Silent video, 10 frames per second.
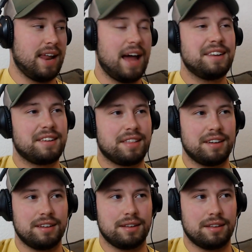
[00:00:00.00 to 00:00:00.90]
to
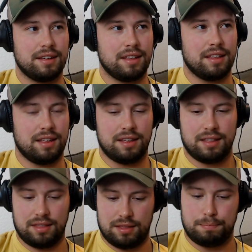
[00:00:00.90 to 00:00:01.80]
the
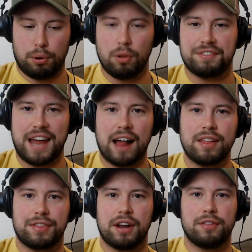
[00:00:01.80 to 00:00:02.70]
pool of talent
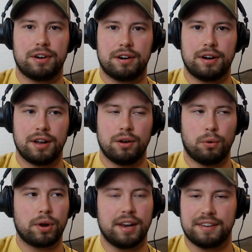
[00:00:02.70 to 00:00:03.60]
that other
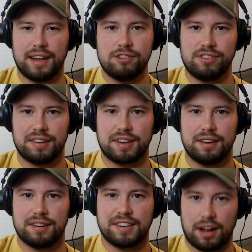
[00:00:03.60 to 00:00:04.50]
organizations
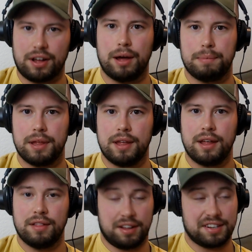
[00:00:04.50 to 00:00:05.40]
can suck up.
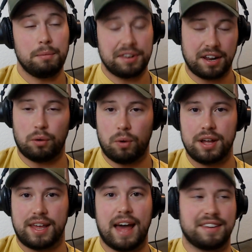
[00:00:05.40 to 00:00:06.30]
Someone's going to want
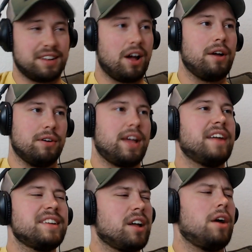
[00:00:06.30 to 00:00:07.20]
Kat Zingano. Kat
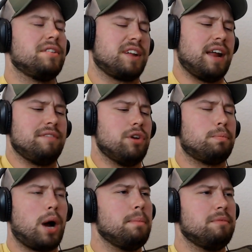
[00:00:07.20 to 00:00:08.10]
Zingano's going to have no
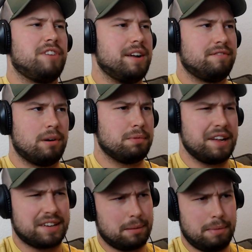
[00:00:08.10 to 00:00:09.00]
problem fighting for a
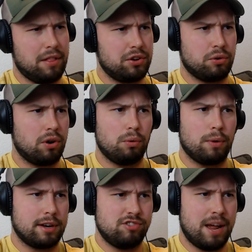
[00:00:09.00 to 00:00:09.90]
place like Bellator or
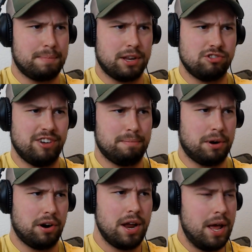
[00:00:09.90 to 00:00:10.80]
One Championship
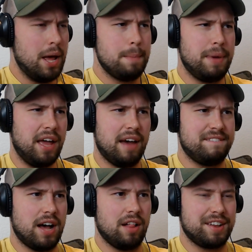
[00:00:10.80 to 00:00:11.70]
or
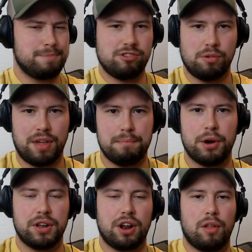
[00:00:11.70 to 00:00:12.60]
PFL, especially with that $1
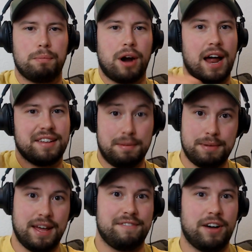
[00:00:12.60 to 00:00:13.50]
million prize that
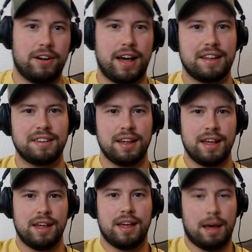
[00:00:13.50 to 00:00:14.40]
PFL has.
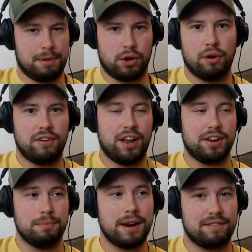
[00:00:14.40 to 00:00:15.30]
I mean, go over there.
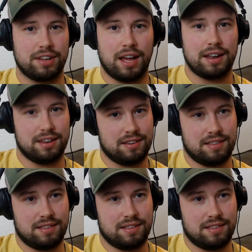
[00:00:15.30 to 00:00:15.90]
You might have and